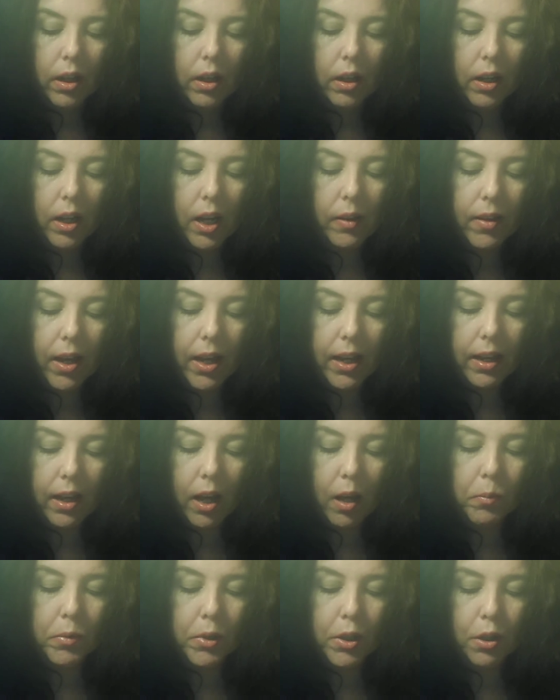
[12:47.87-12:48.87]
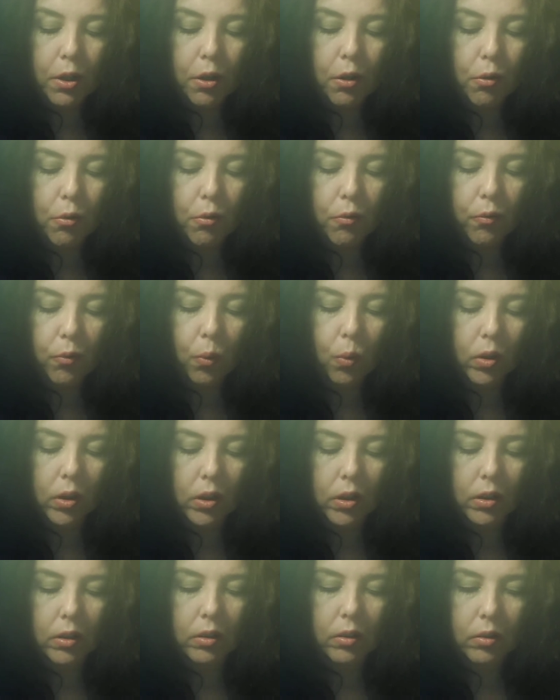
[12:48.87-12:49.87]
and they come to you
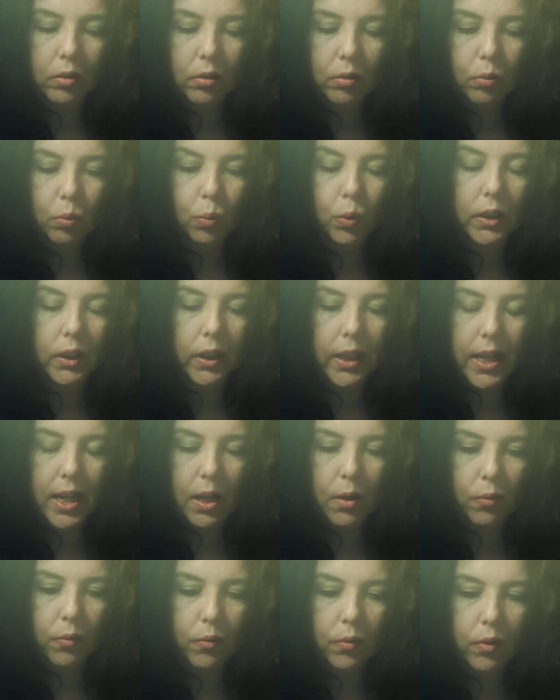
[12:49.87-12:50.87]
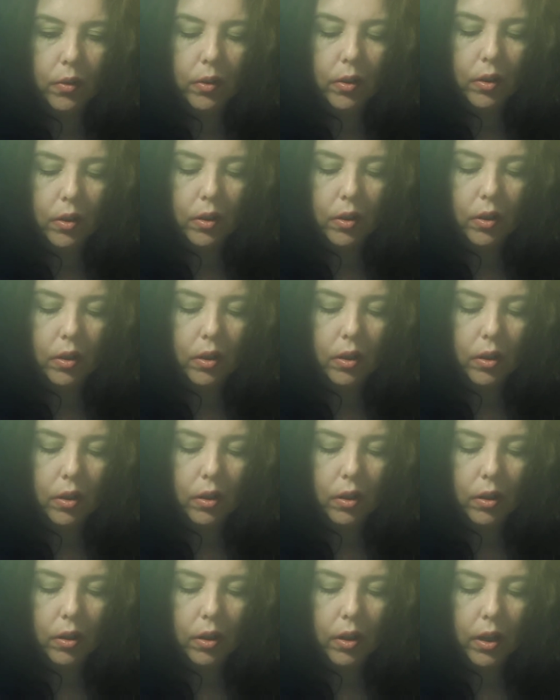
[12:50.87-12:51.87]
for relief
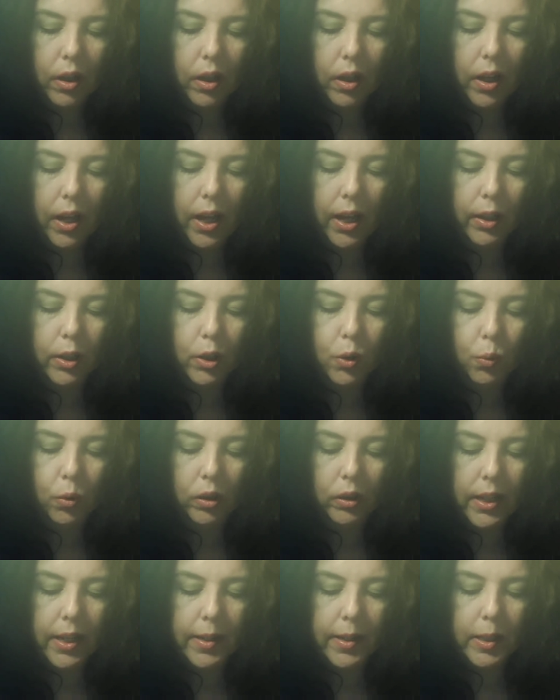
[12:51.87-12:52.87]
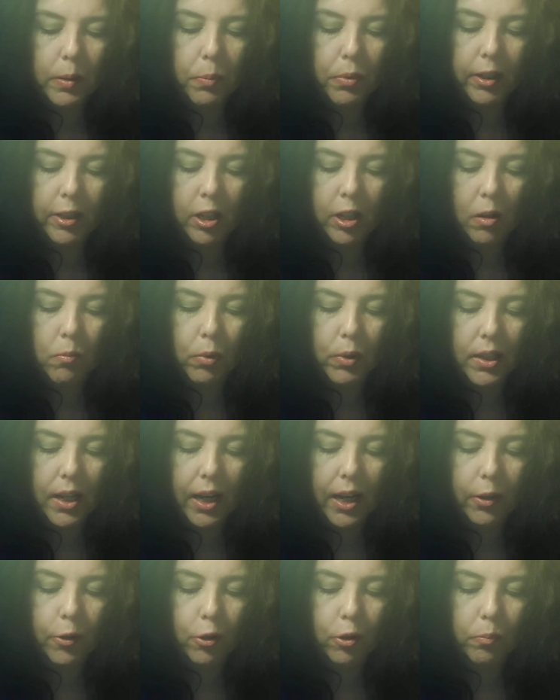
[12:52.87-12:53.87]
and release. But it's almost
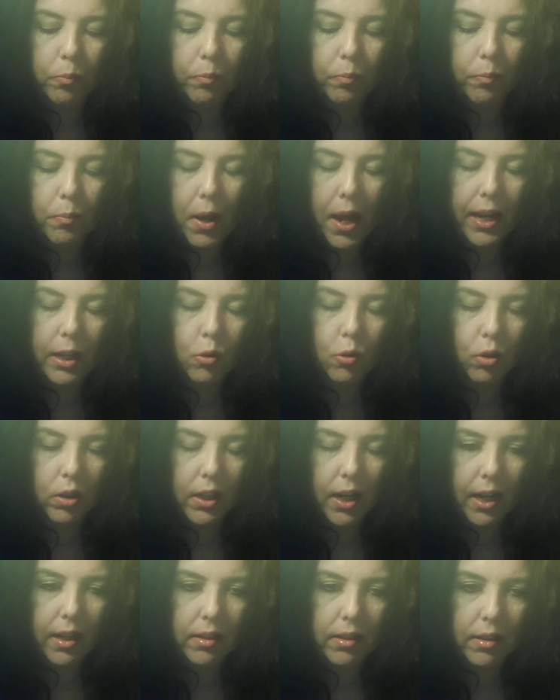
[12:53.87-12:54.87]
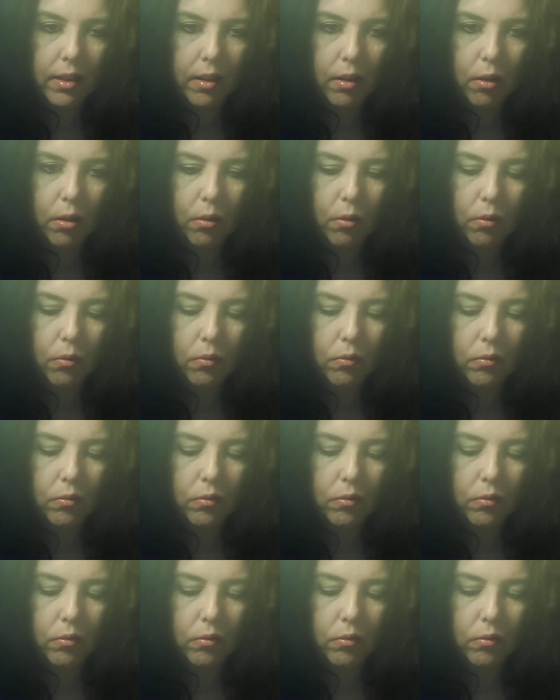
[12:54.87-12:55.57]
like they're patronizing you.